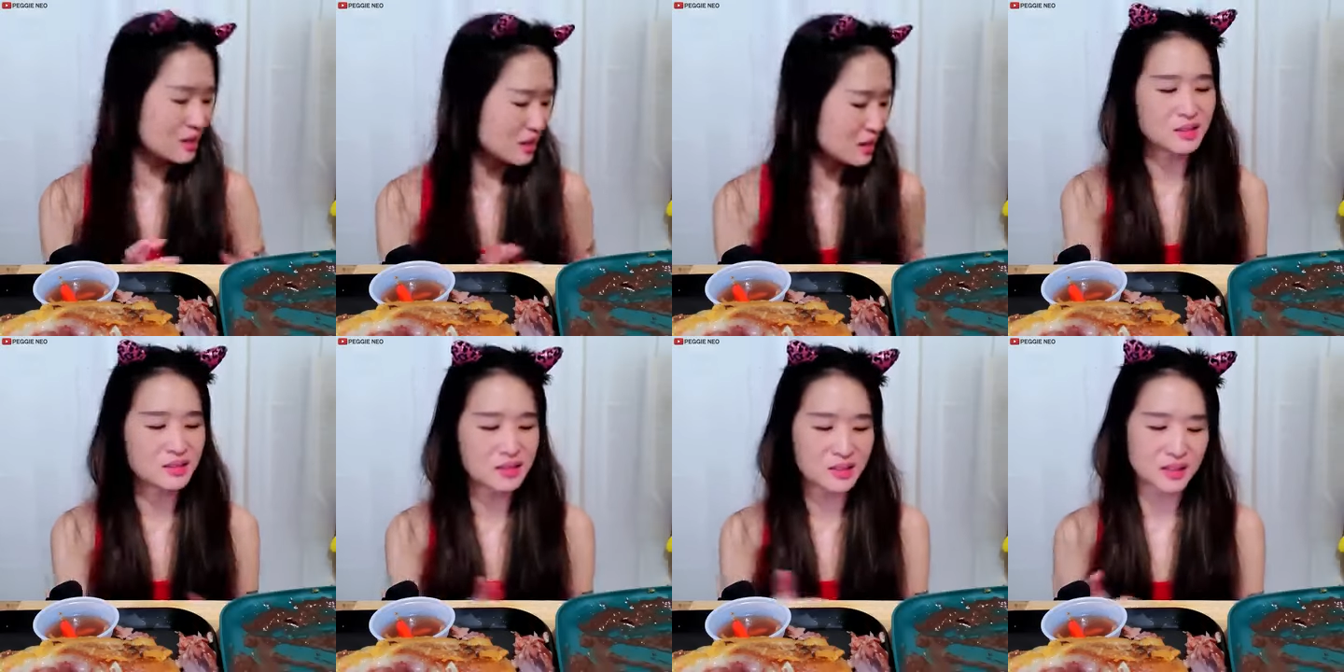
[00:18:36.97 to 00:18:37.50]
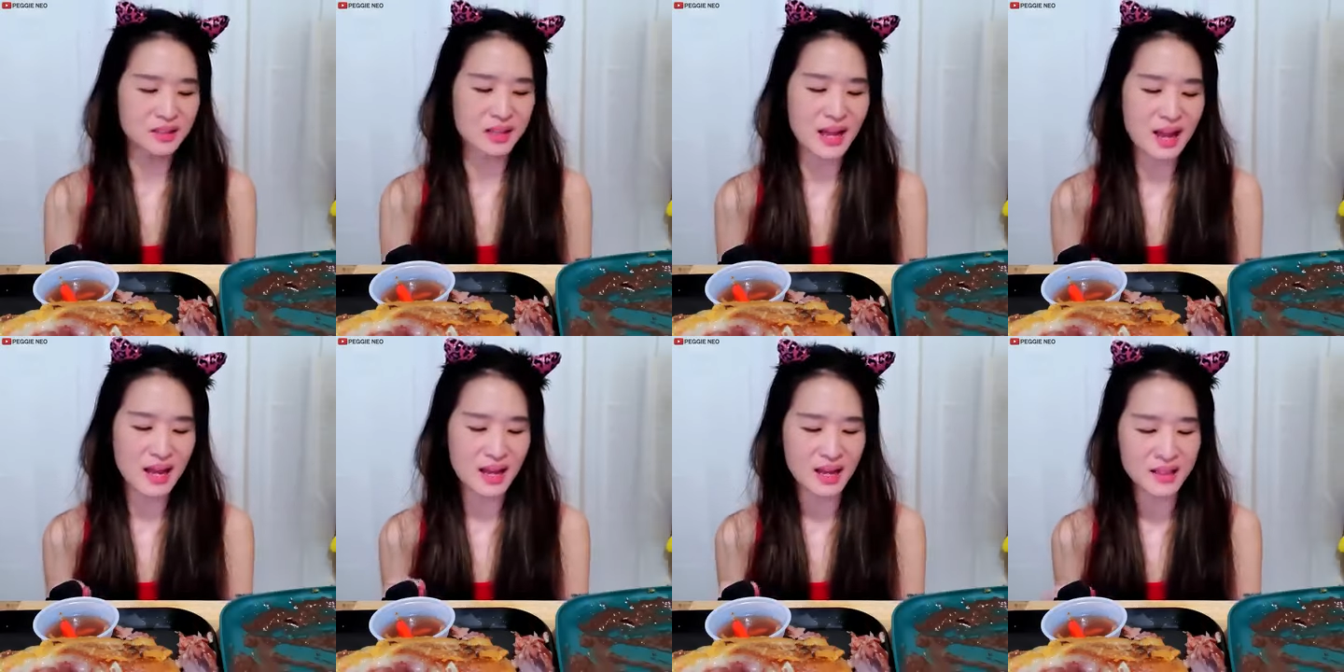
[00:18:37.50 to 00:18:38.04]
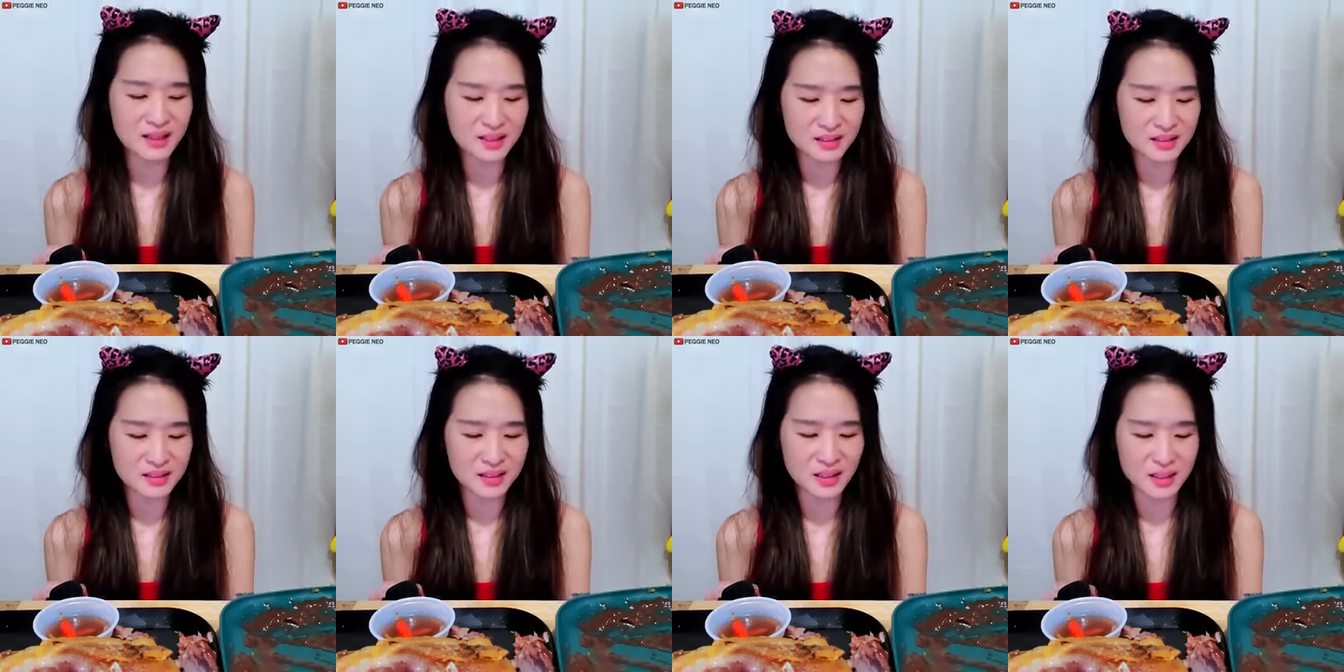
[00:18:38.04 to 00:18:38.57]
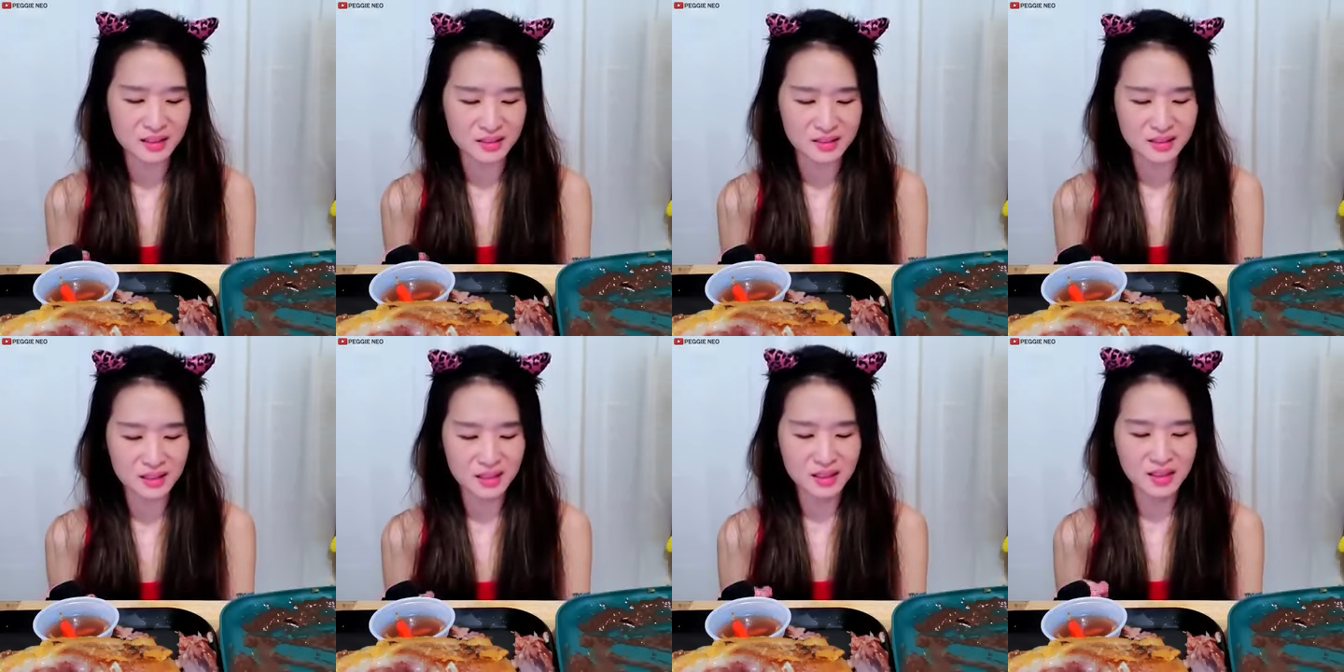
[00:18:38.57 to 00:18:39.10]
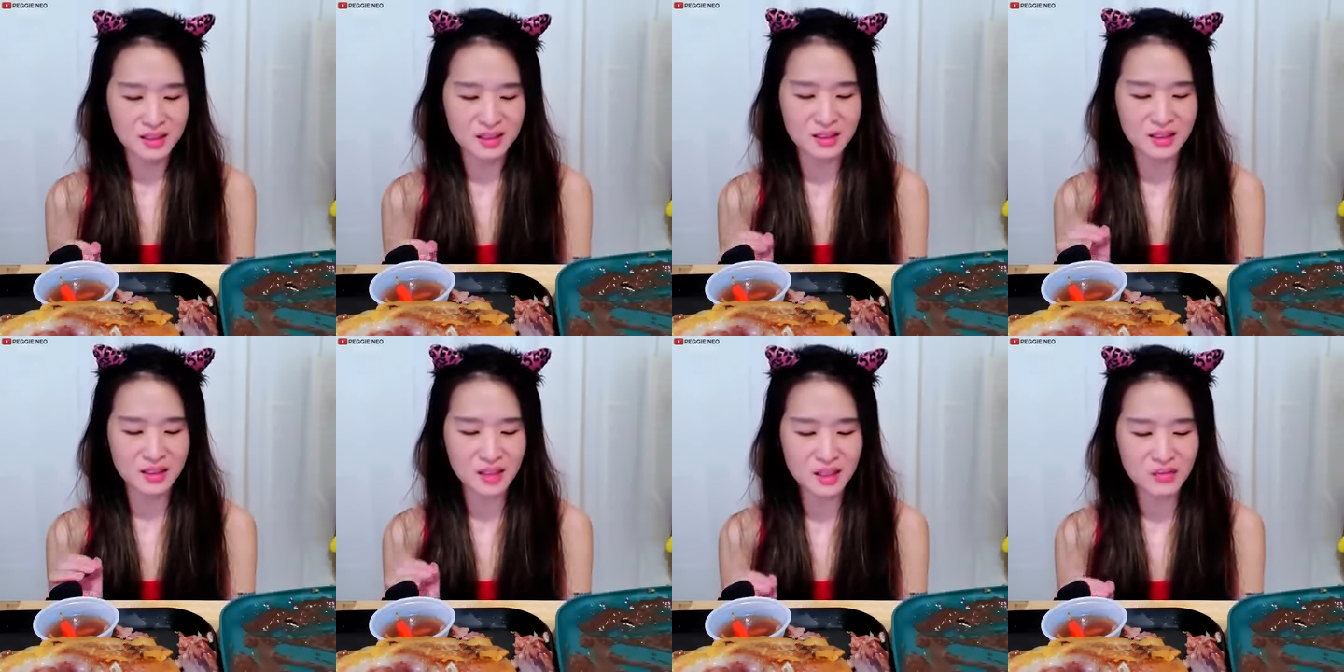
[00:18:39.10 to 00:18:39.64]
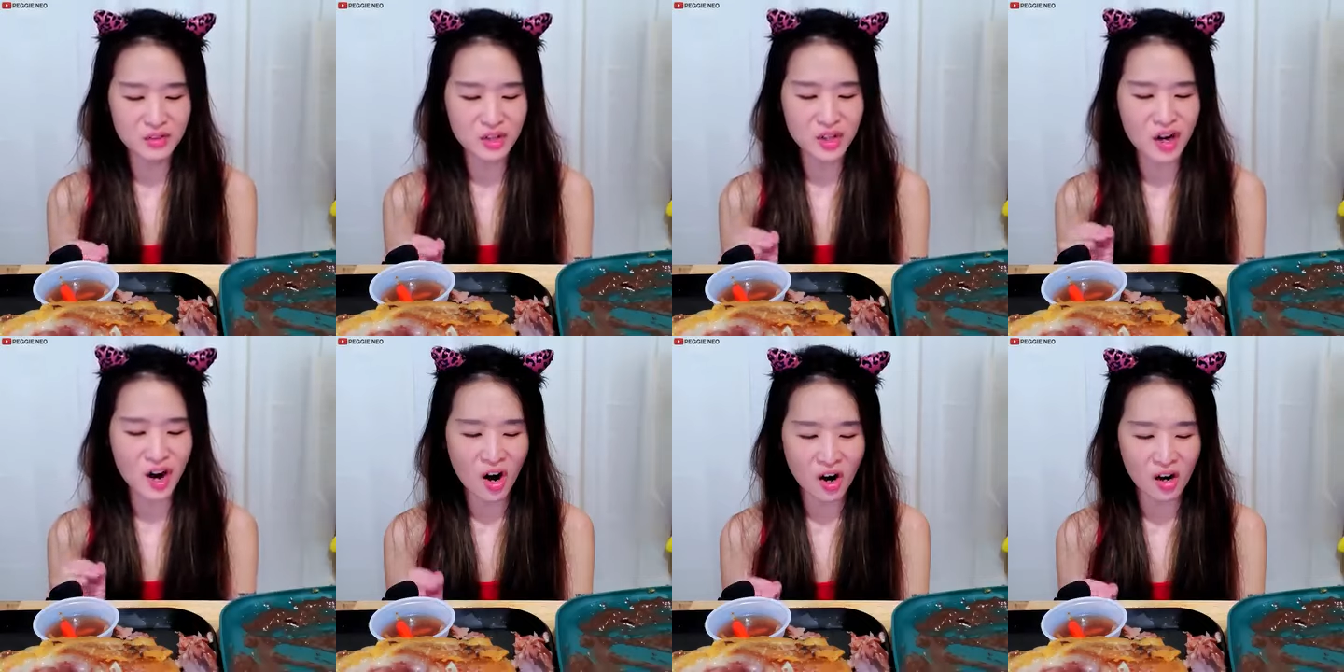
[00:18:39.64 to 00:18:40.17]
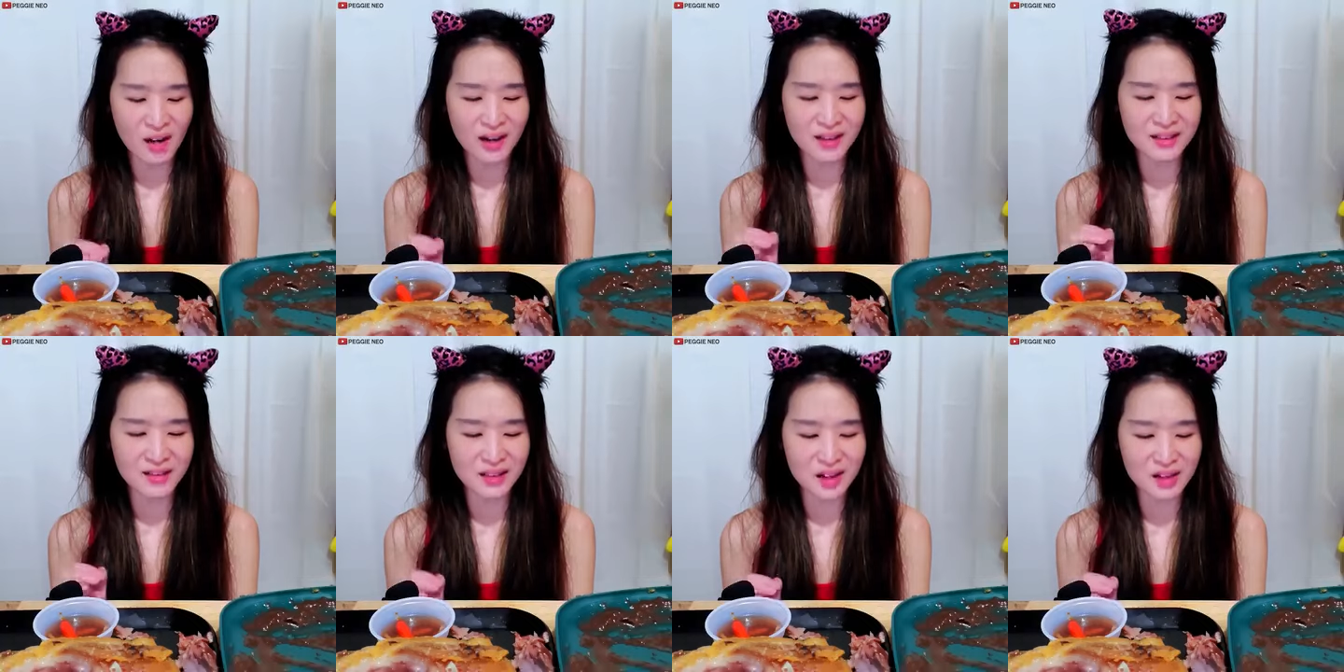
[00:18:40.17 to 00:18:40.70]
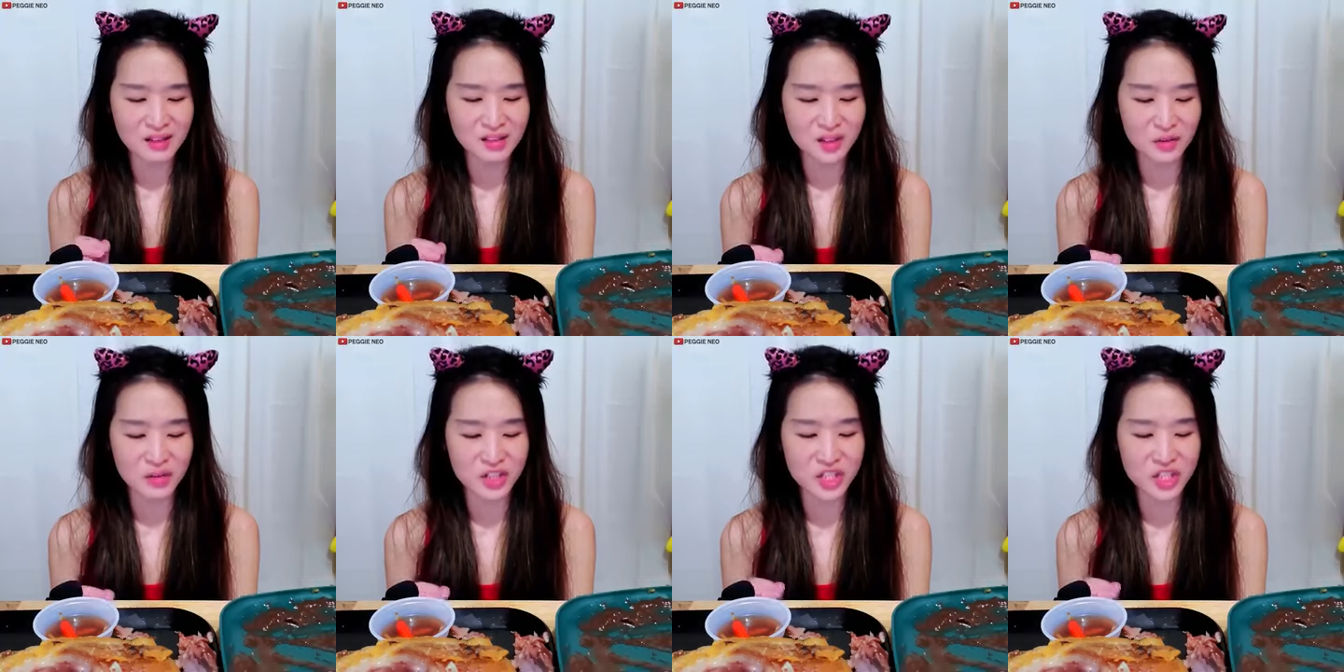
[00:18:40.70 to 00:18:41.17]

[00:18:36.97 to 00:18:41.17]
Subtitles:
Let's see, the haggis is the liver, heart, and lungs of a